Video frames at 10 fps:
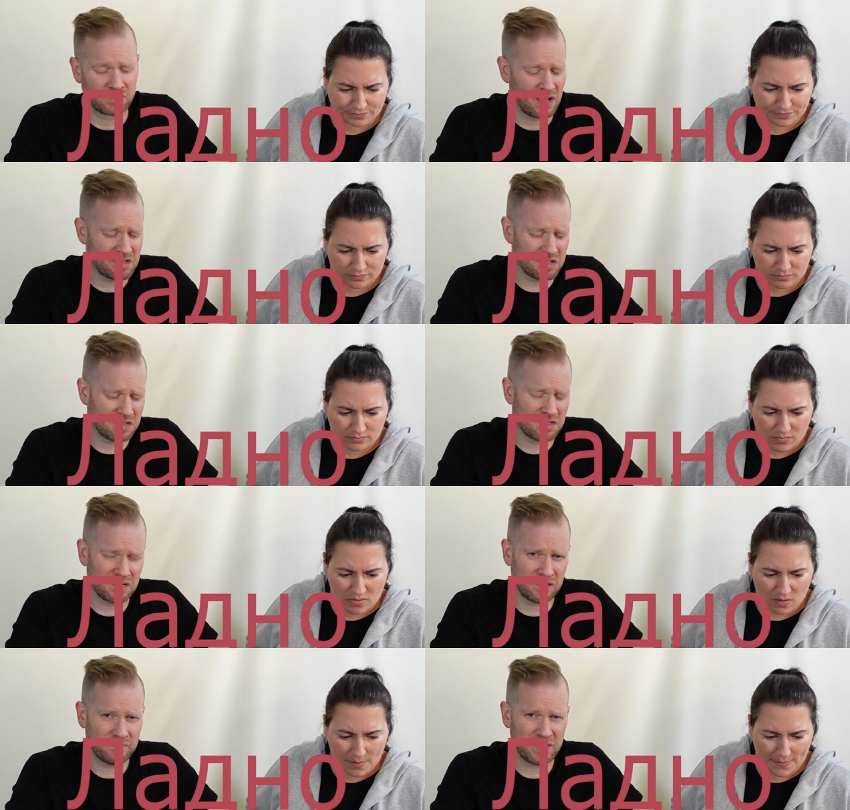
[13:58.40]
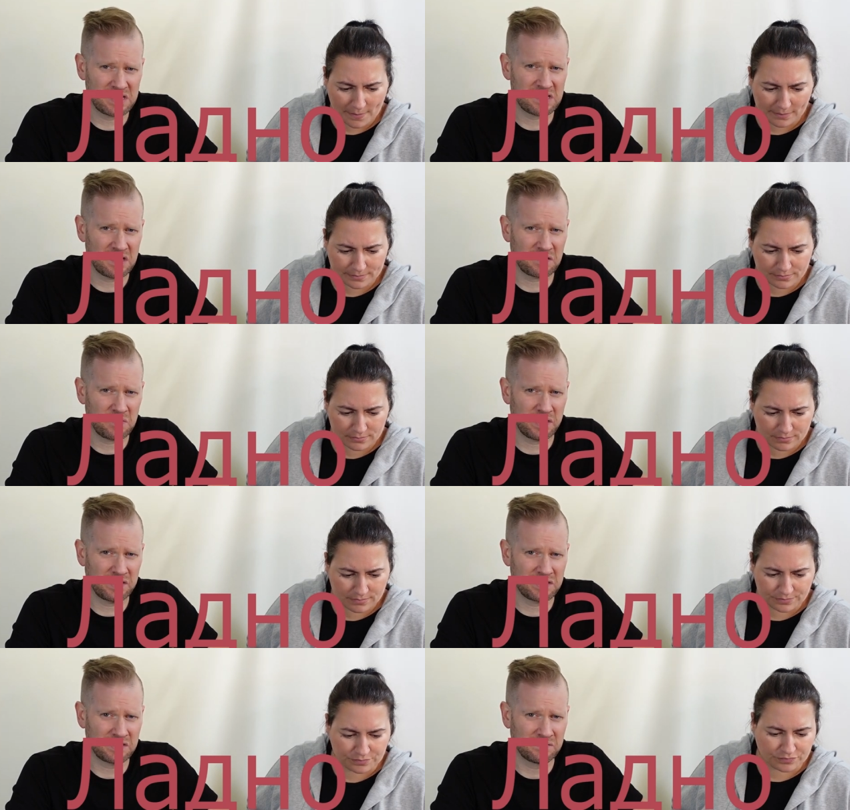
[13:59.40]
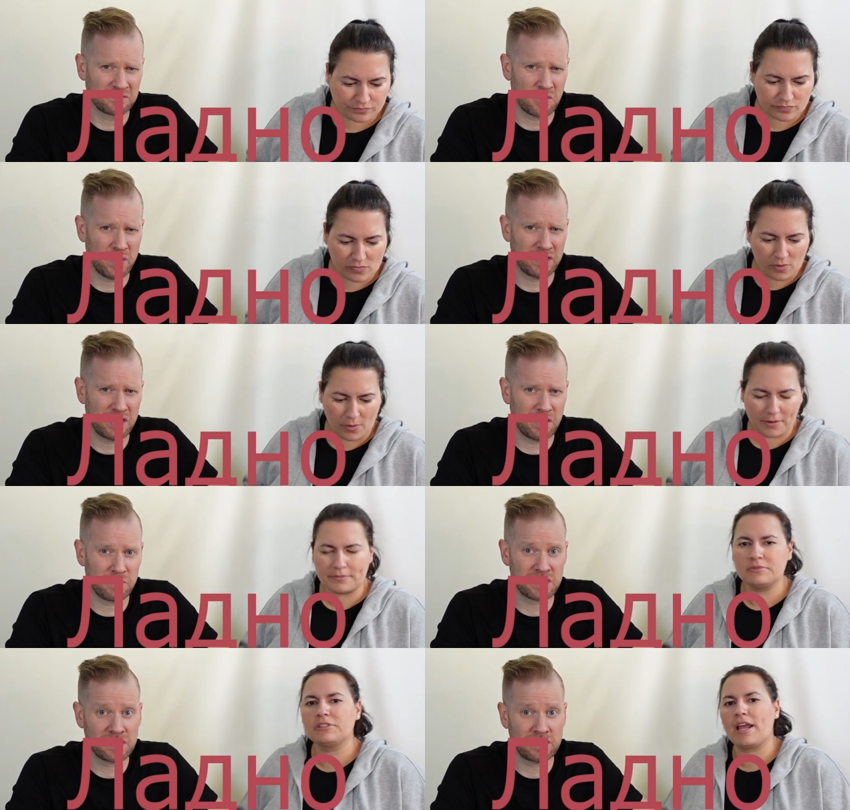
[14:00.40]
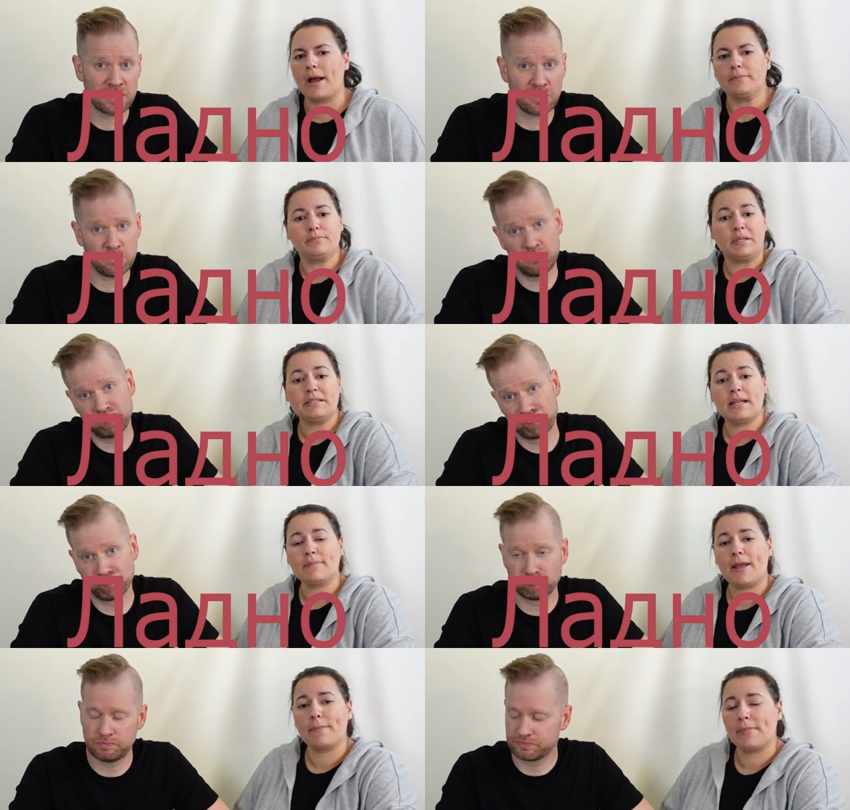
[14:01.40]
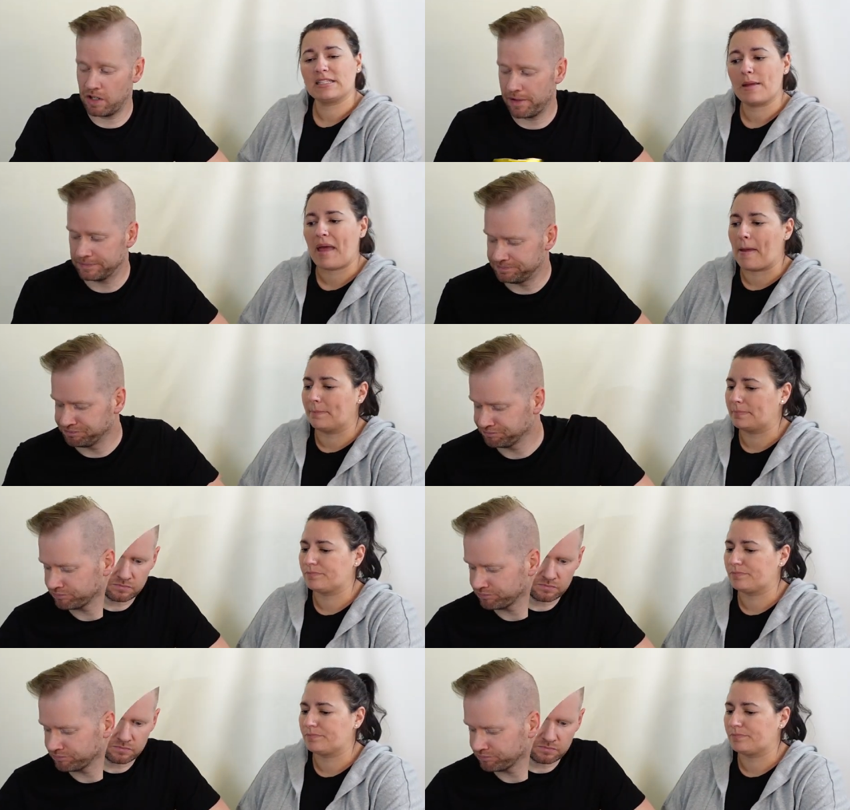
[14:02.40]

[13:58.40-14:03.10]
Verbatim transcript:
Speaker 1: It's just uh, it's not quite quite there, but it's not yeah, terrible. But it's
Speaker 2: not good. It's not bad.